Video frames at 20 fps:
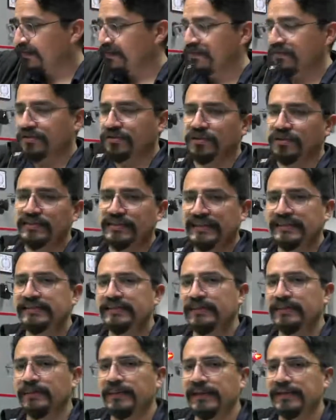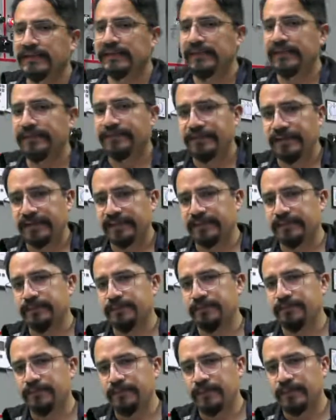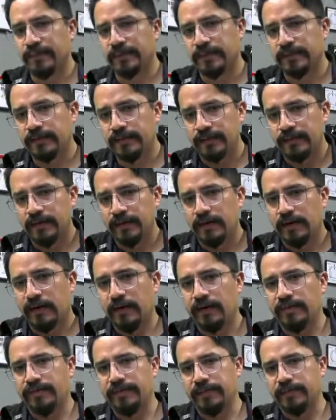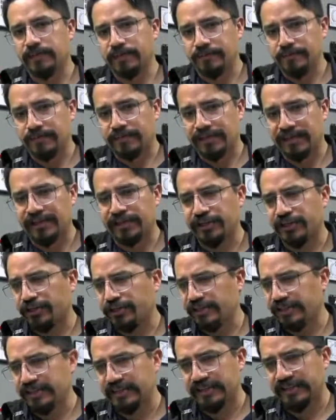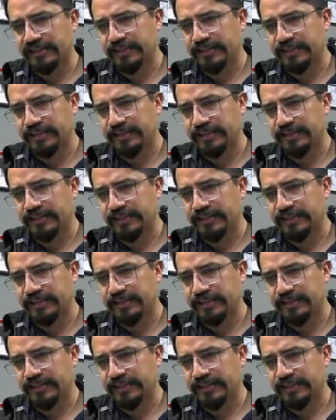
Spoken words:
So that's the main difference of the priority.